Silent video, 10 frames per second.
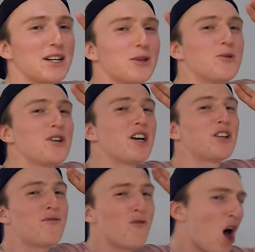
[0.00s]
back to
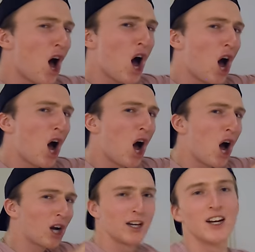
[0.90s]
another
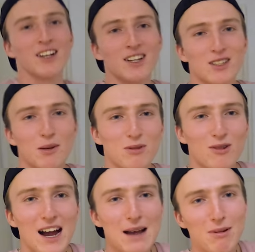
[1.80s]
vlog!
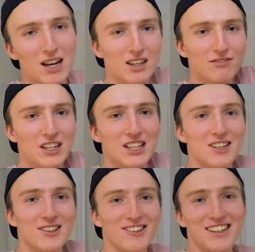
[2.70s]
Subscribe, like the
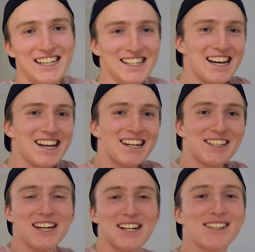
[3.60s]
video, and yeah,
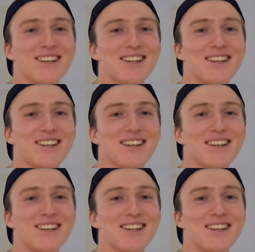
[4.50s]
let's get